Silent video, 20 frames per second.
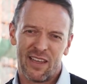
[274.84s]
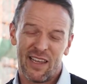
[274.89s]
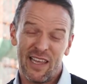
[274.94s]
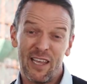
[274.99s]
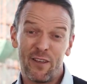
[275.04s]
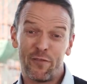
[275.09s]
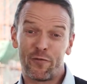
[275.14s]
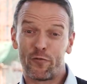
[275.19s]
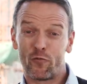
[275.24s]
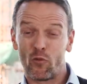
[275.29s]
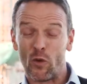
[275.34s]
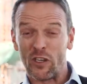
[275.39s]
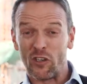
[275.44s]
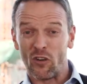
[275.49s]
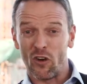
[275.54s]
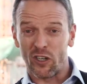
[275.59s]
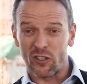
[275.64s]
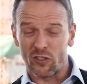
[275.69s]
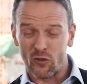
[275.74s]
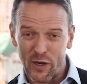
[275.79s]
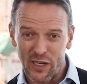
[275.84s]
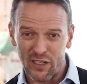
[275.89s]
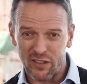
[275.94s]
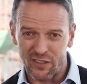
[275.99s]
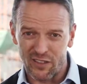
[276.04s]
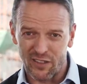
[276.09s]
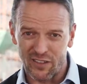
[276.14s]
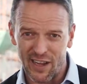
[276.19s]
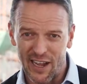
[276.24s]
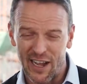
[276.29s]
If when you are
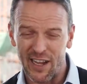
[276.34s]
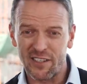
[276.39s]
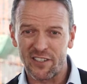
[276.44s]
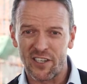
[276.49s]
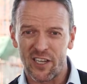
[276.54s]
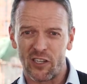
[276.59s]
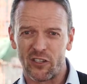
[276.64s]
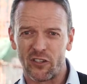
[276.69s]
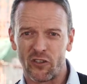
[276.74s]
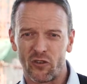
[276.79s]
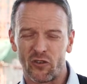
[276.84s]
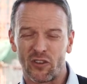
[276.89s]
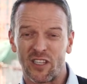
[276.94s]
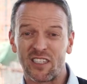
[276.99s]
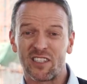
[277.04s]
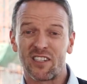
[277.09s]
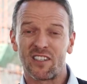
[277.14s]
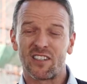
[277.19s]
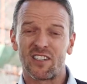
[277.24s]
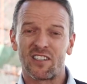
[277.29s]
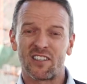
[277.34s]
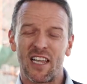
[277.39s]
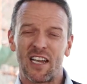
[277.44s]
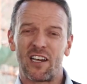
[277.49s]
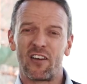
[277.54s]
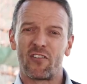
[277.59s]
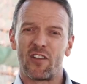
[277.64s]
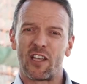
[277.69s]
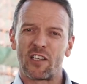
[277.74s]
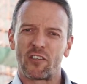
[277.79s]
20, I tell you, this is the
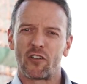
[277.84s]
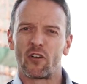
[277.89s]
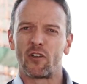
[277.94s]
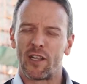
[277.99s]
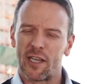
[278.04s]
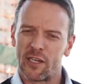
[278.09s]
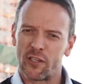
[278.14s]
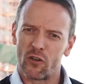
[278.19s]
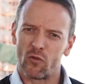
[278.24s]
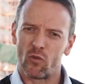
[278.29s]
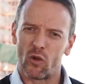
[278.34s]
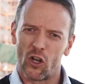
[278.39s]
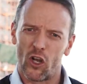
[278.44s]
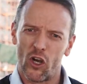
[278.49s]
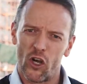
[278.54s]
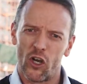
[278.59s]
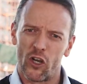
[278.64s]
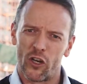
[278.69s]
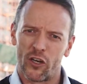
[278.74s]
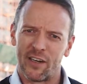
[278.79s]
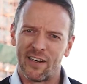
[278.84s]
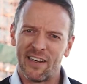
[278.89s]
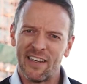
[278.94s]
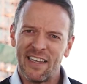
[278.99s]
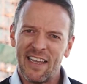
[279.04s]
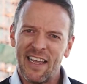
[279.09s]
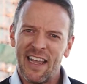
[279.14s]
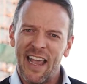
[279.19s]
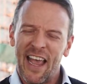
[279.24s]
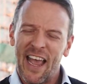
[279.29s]
salary that you will earn
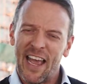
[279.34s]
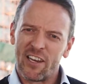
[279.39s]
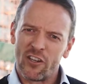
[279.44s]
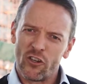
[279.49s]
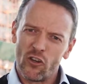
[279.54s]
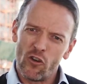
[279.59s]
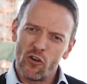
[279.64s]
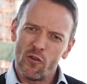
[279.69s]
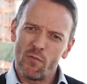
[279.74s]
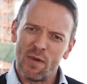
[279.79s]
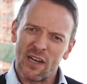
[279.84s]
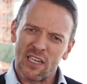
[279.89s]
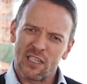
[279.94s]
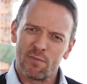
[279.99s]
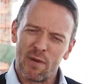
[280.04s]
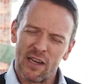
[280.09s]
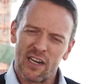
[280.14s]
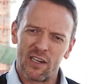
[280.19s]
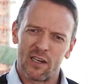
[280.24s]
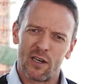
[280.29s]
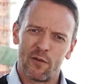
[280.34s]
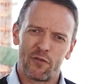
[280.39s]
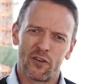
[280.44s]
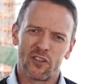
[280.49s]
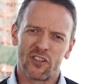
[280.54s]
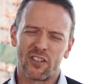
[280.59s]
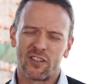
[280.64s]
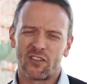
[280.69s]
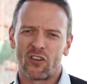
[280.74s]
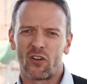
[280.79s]
and you must make a
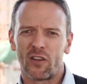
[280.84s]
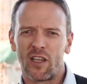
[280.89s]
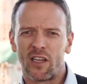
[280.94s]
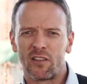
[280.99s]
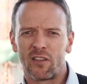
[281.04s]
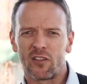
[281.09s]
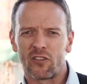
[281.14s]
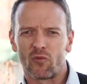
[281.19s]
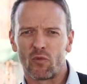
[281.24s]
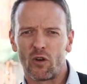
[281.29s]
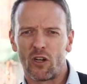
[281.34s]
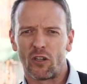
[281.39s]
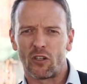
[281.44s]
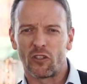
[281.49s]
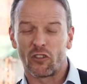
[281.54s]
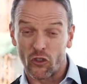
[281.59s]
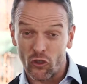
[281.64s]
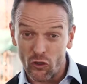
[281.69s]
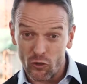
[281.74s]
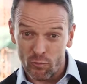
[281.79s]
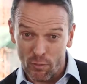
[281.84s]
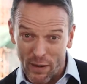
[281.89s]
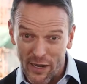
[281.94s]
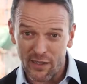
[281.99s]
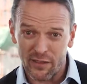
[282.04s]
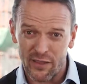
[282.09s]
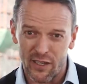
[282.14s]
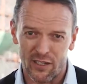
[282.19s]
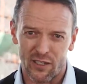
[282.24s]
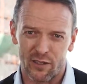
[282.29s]
difference in this world, you'll
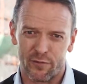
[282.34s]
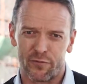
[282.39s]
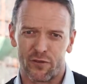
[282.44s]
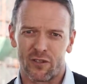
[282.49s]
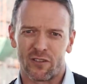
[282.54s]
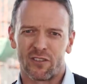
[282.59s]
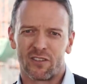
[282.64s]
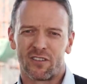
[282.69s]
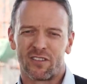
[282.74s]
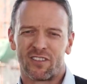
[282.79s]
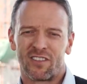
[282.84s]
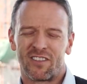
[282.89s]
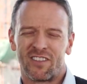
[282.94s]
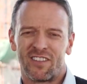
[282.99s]
make that difference.